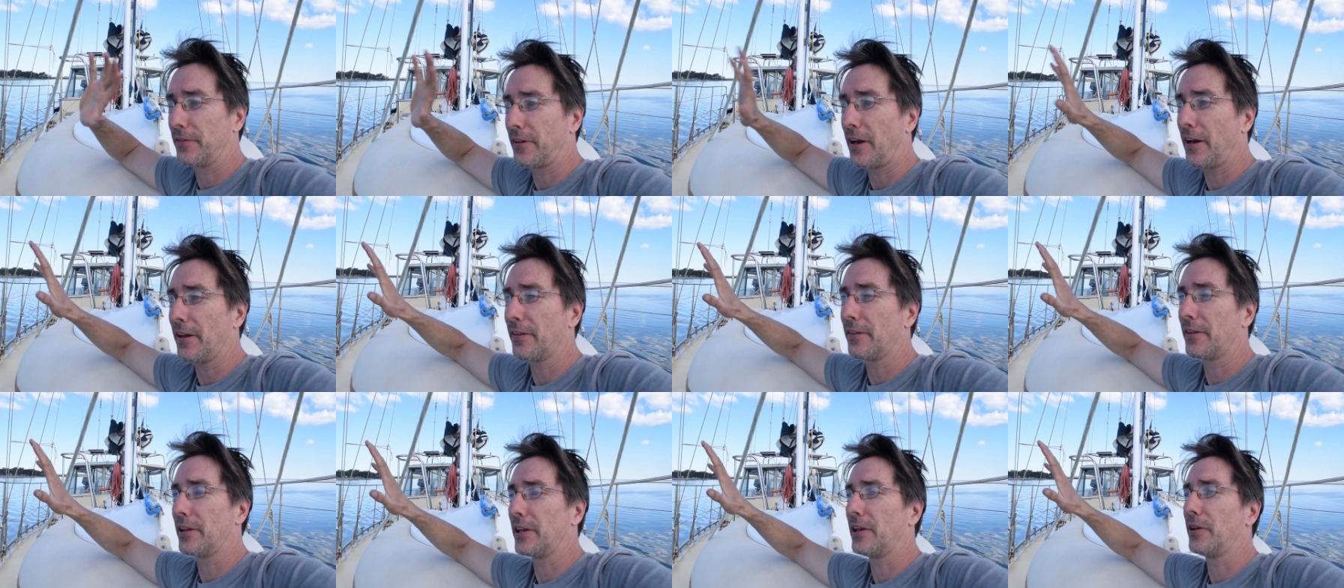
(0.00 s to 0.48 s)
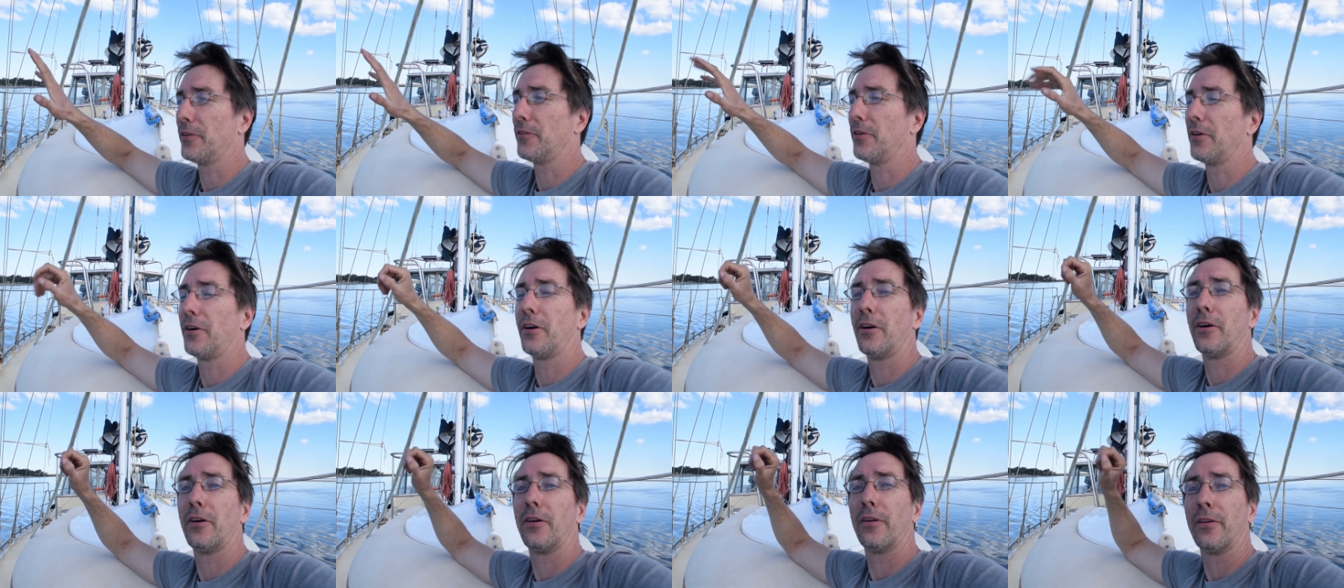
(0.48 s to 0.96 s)
done their
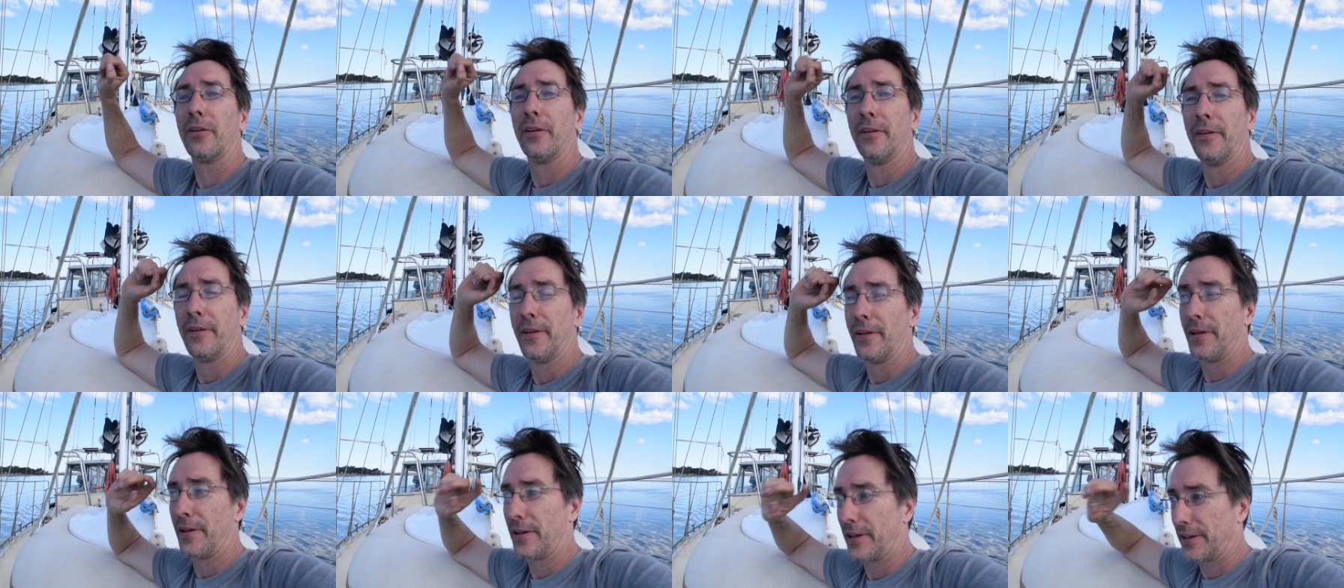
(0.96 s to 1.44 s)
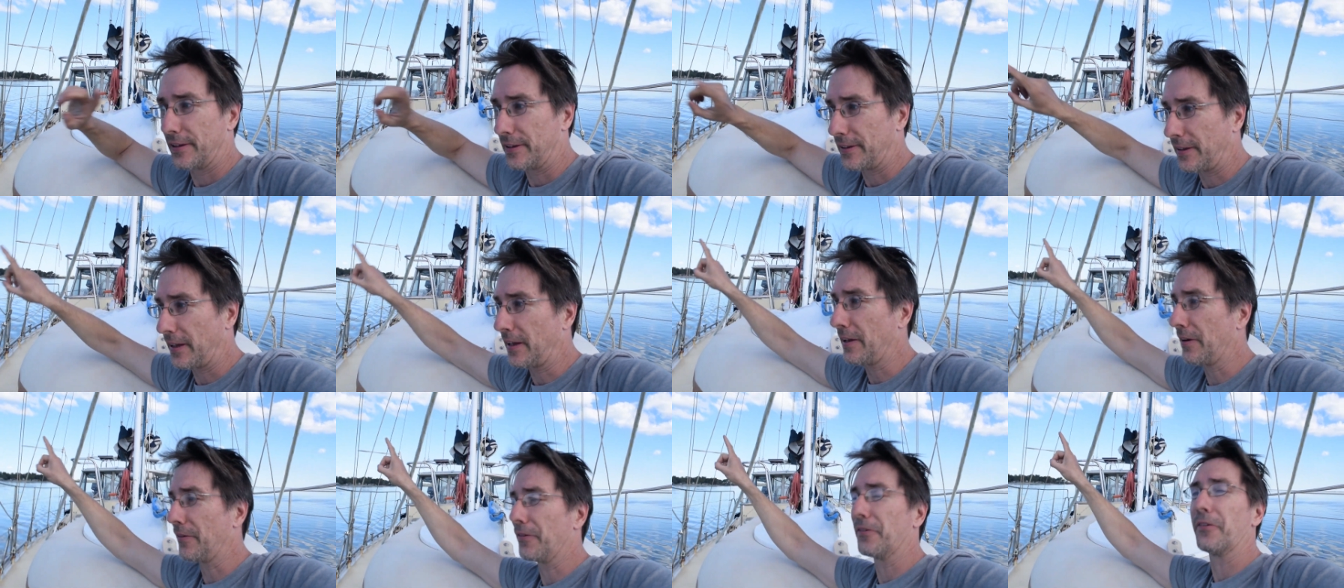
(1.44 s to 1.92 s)
role.
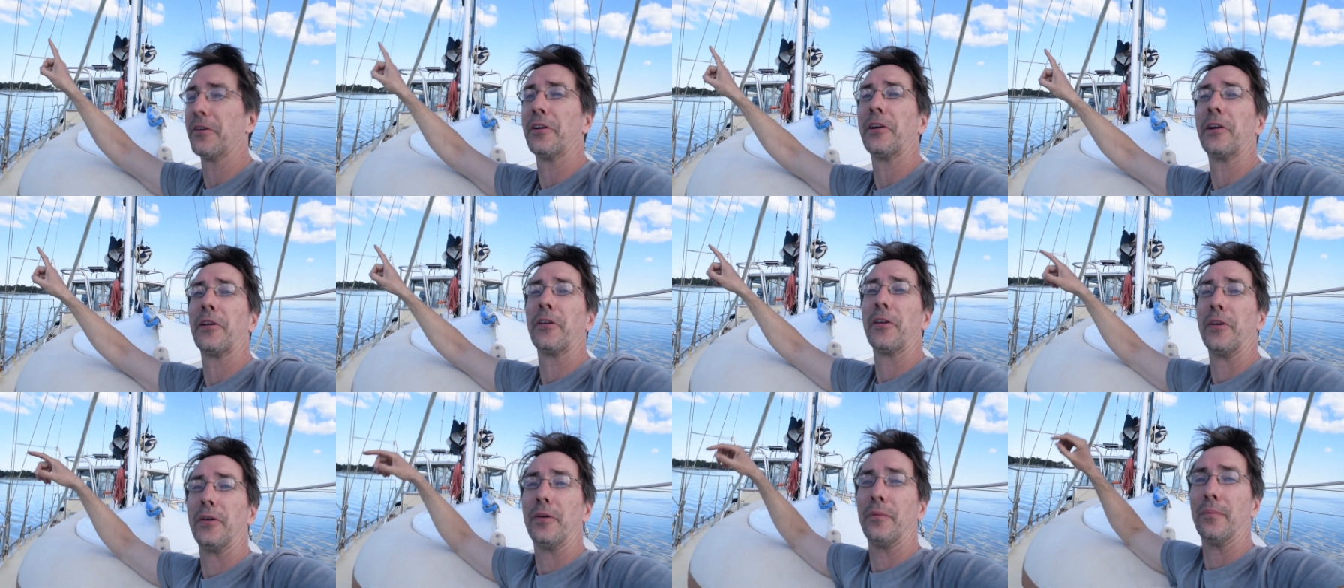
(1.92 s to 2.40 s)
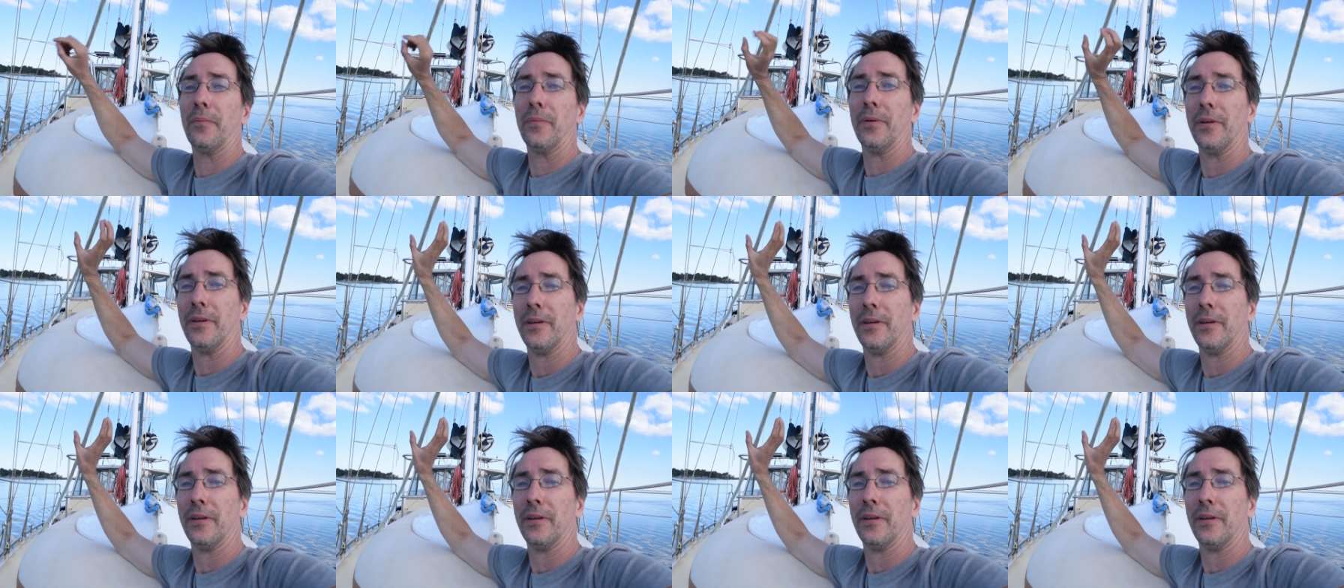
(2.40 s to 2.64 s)
Get rid of them.